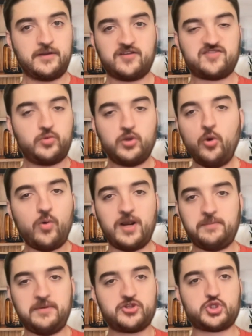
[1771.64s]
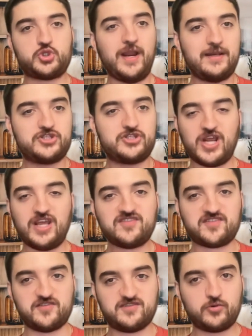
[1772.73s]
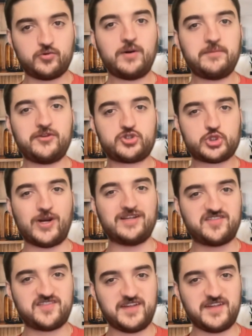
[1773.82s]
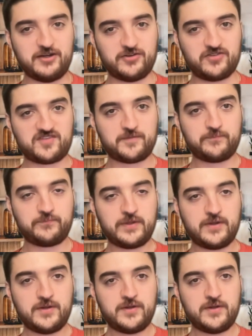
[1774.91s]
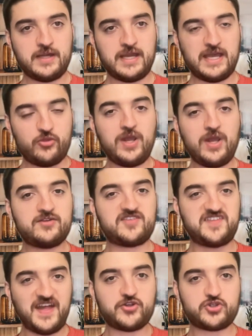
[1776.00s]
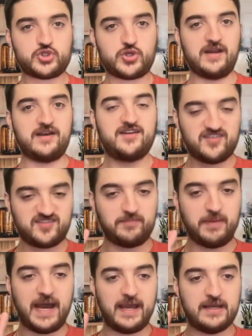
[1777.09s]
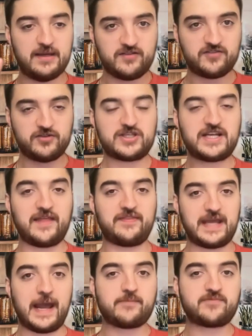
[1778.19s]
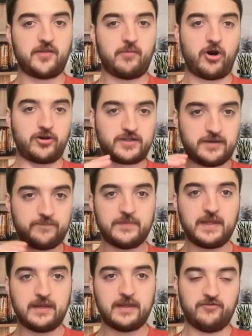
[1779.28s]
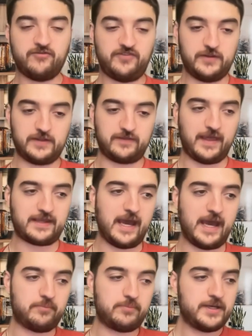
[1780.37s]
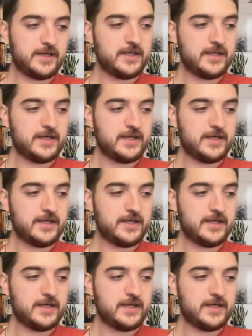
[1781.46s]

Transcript: Because we don't want to be the trend chasers, we want to be the trend setters. And the way to set the trend is by looking at the gaps in the market and filling that gap.